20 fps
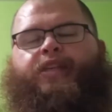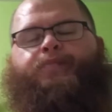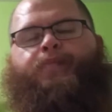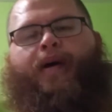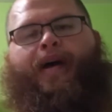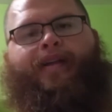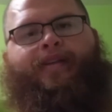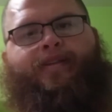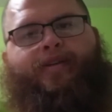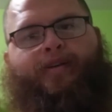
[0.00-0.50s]

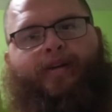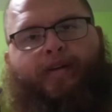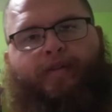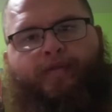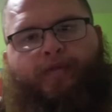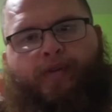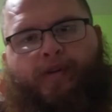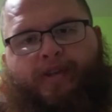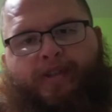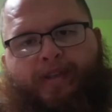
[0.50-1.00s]
sponsored,
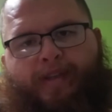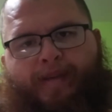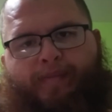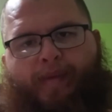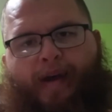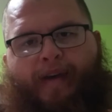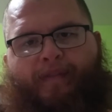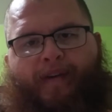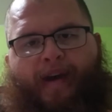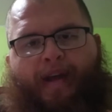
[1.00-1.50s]
unfortunately,
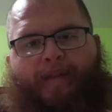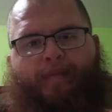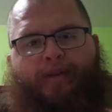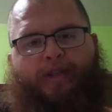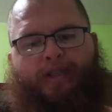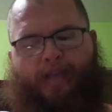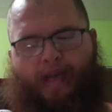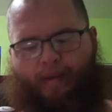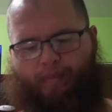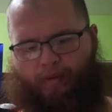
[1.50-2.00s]
by Vitamin
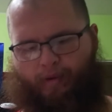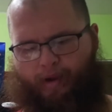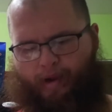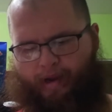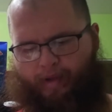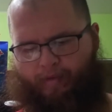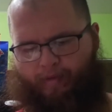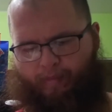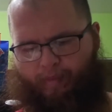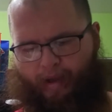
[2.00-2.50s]
Shop or
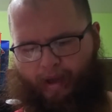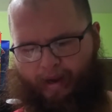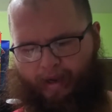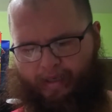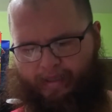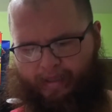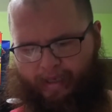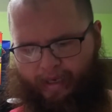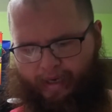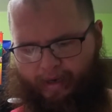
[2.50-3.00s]
any of the
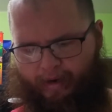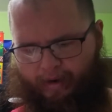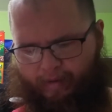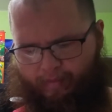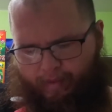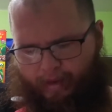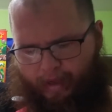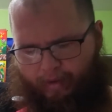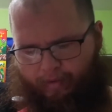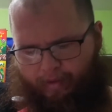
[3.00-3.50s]
products in here,
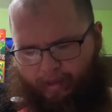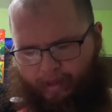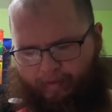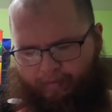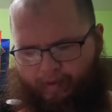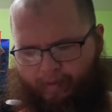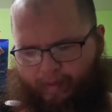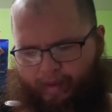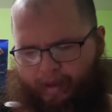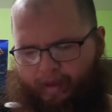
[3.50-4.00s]
but I would love
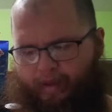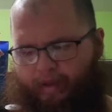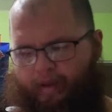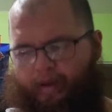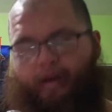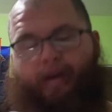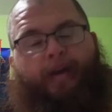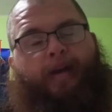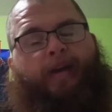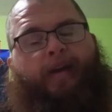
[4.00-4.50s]
to be.
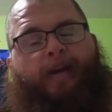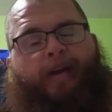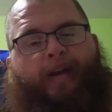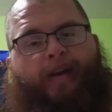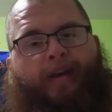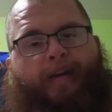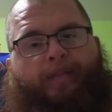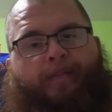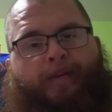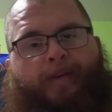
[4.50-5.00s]

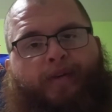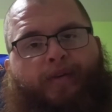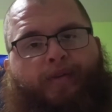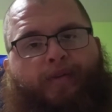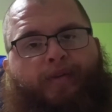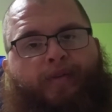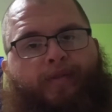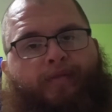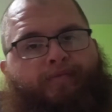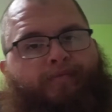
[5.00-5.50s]
If
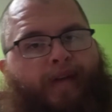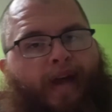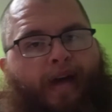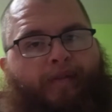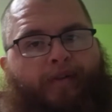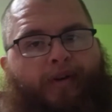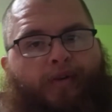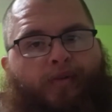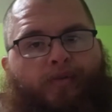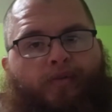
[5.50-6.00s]
you have
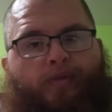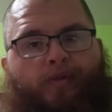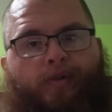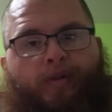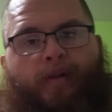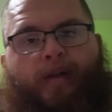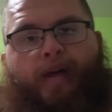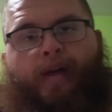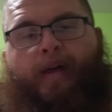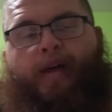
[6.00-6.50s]
a
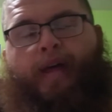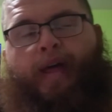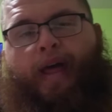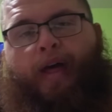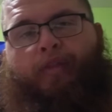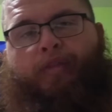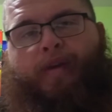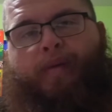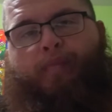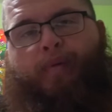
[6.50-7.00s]
cool,
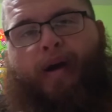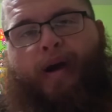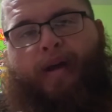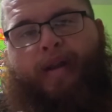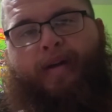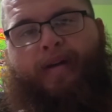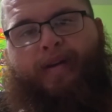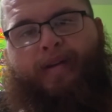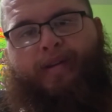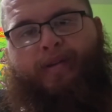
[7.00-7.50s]
healthy
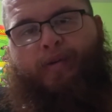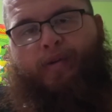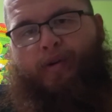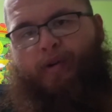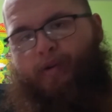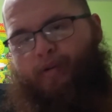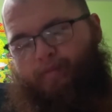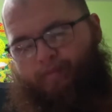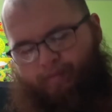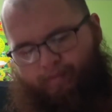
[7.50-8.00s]
product or
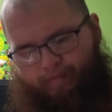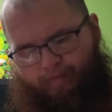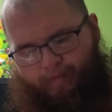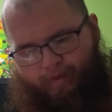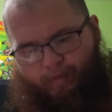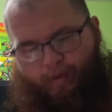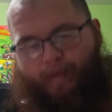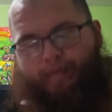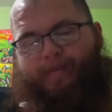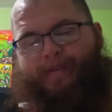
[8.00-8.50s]
a
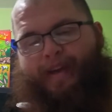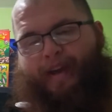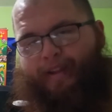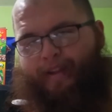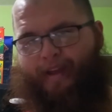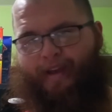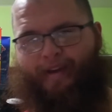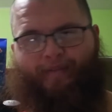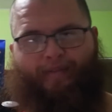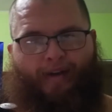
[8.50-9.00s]
website
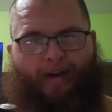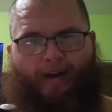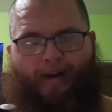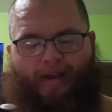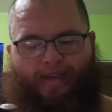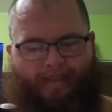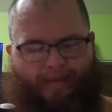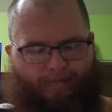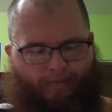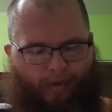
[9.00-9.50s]

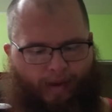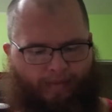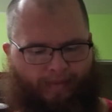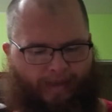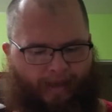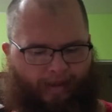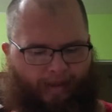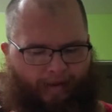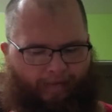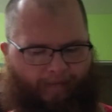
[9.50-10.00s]
awesome
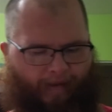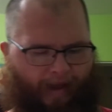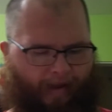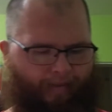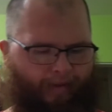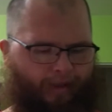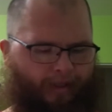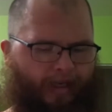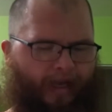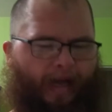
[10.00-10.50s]
website like
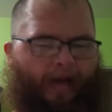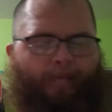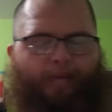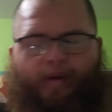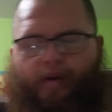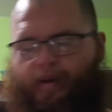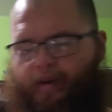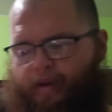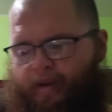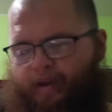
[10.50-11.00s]
Vitamin Shop,
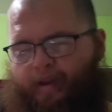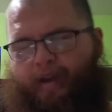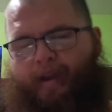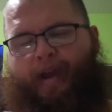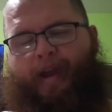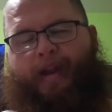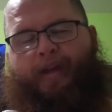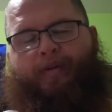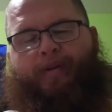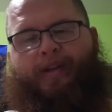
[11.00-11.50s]

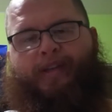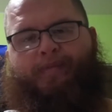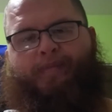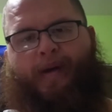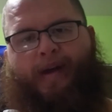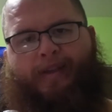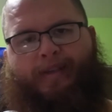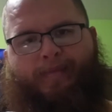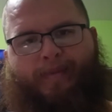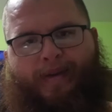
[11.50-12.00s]
and you want to
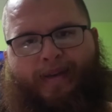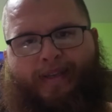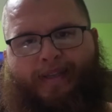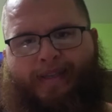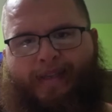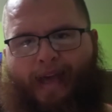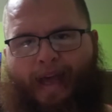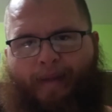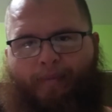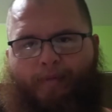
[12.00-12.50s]
sponsor me,
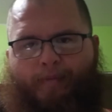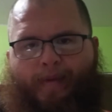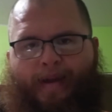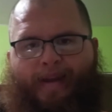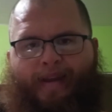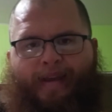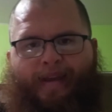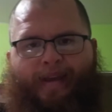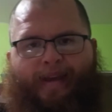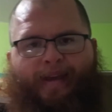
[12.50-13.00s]
slide up in my
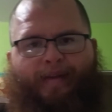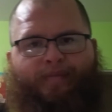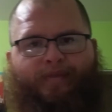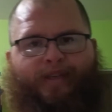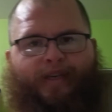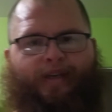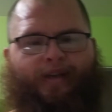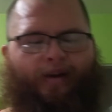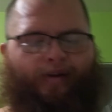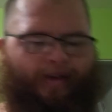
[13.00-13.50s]
DMs.
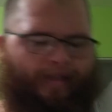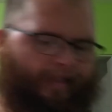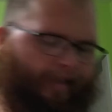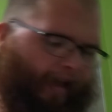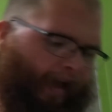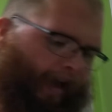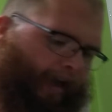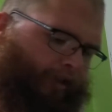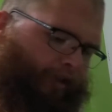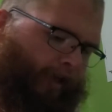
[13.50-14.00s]
You can always
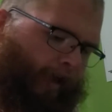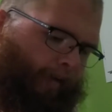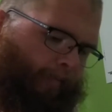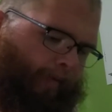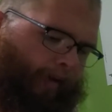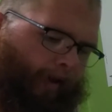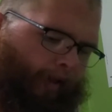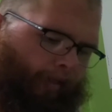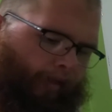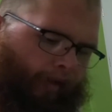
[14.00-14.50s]
cash at
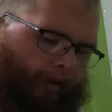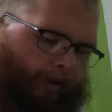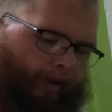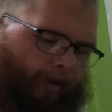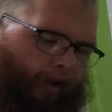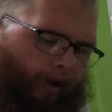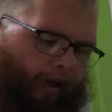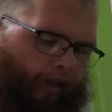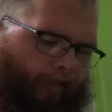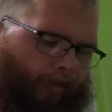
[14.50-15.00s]
me at London
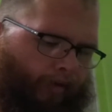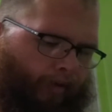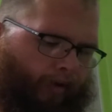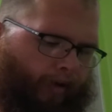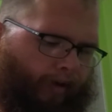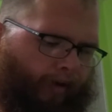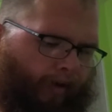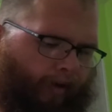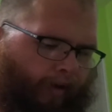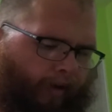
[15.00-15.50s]
Hawthorne.